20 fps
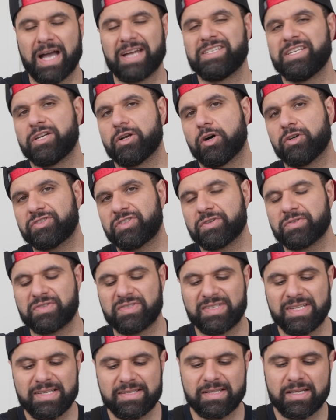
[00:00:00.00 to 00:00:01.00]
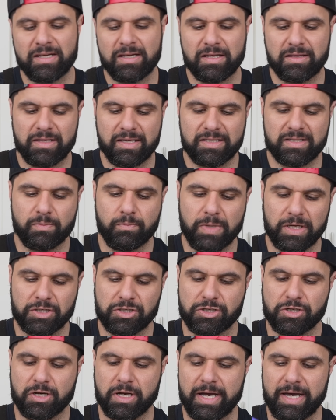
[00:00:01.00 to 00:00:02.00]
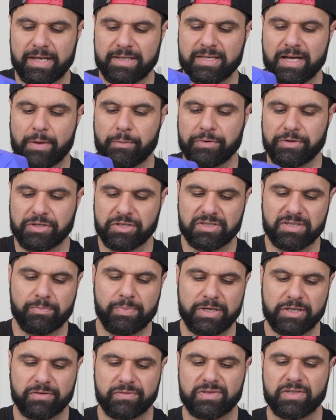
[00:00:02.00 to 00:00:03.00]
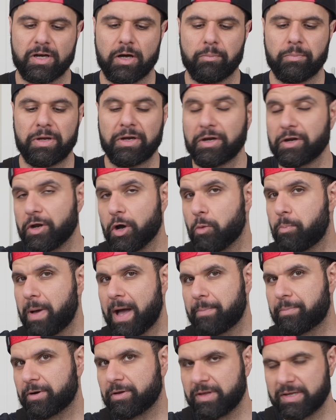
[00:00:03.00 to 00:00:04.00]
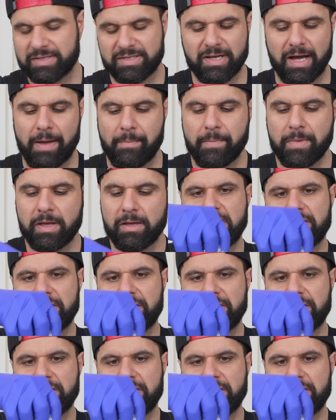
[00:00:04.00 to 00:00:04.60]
I did also season this mixture ahead of time with just a pinch of salt, but no pepper this time.